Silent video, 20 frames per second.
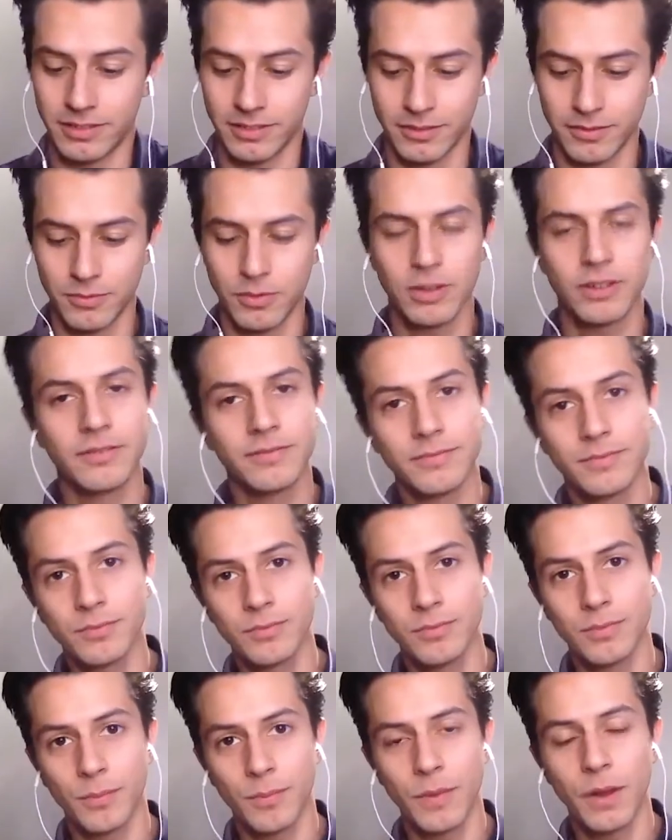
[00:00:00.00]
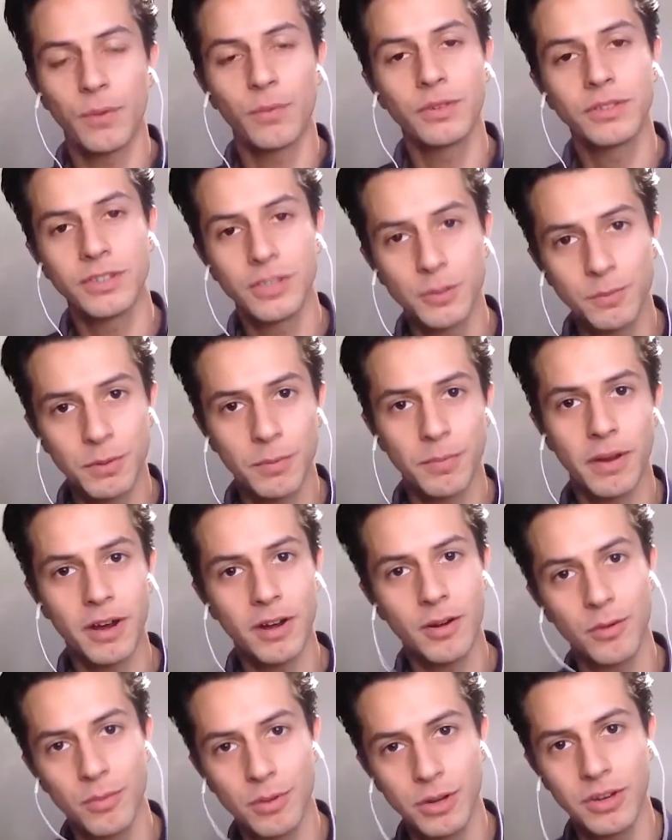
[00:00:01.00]
What
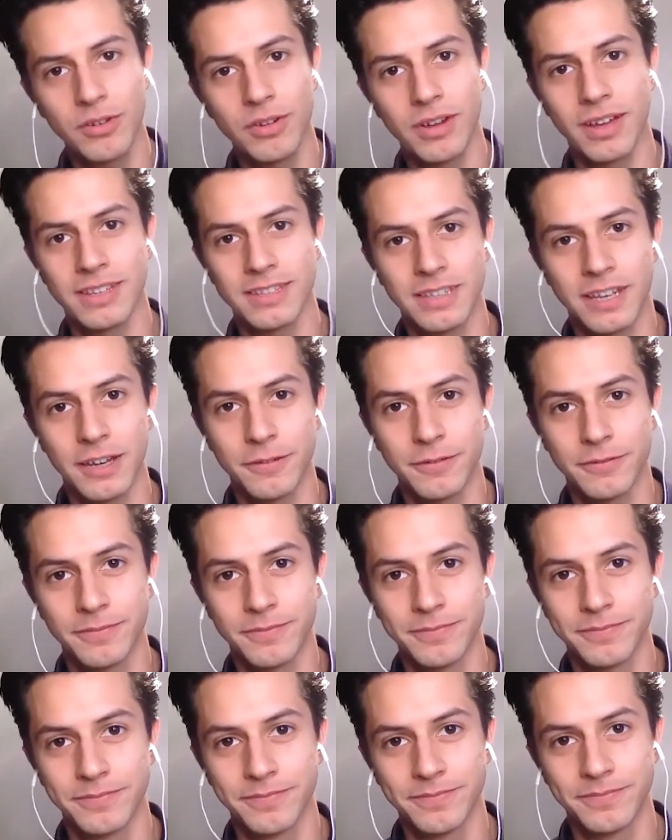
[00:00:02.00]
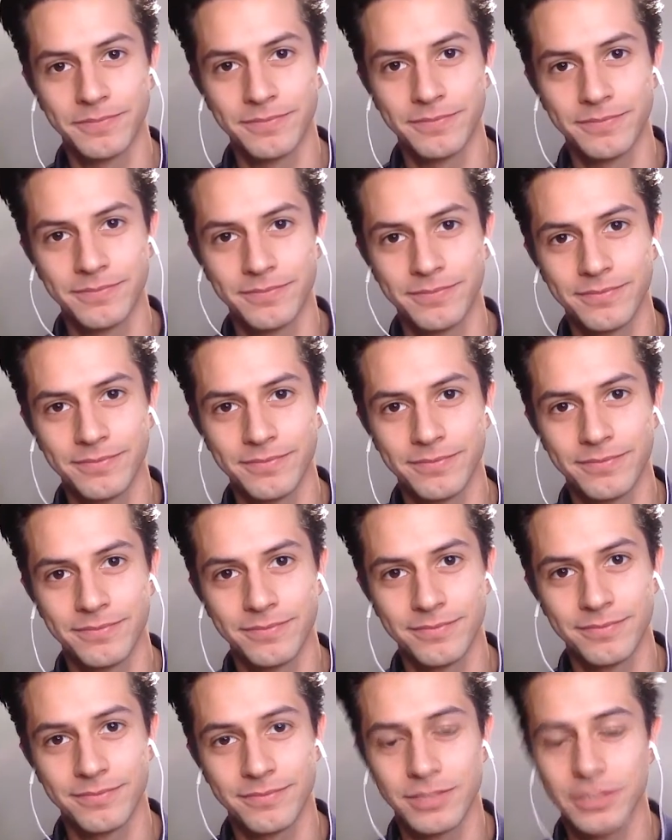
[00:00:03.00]
superpower would you guys have?
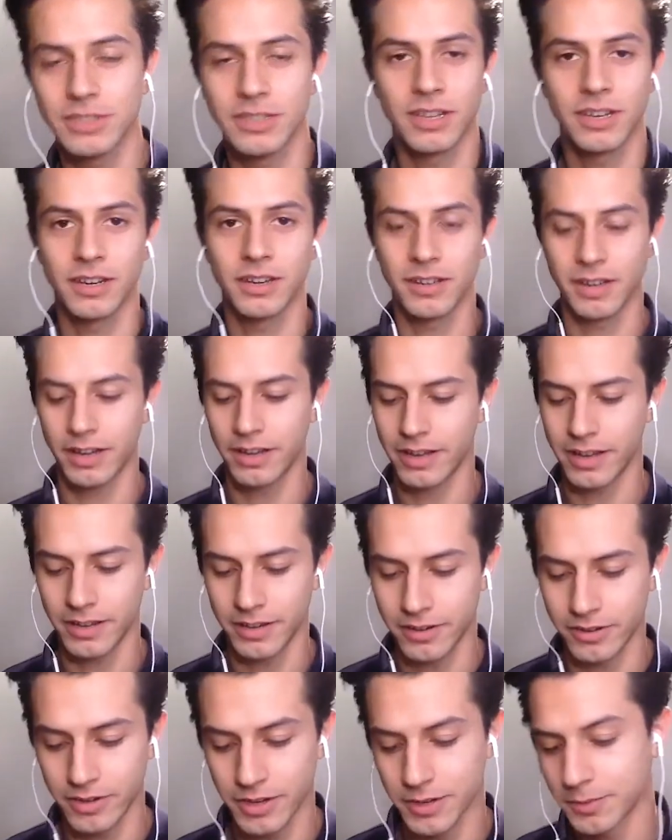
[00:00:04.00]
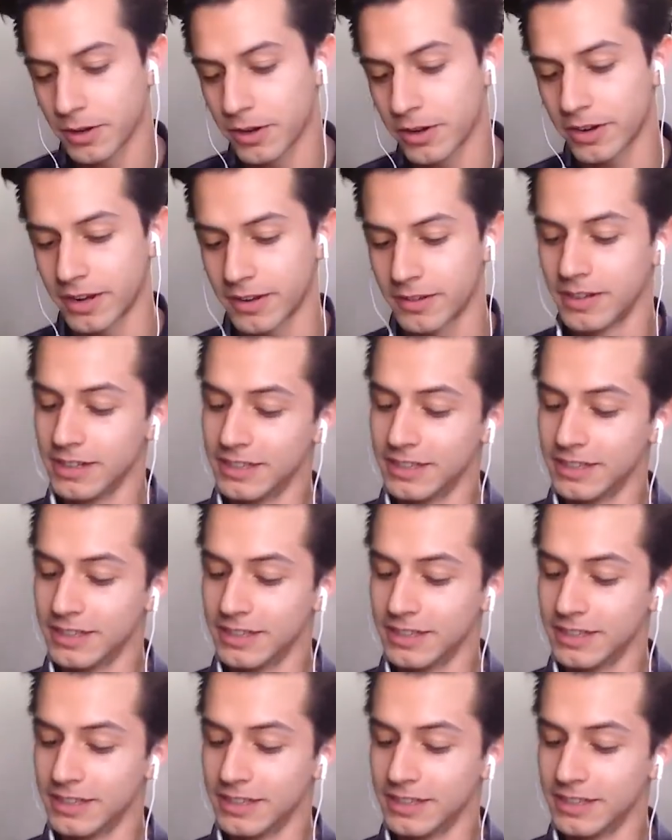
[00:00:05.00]
Just kidding, I can't hear you. All right.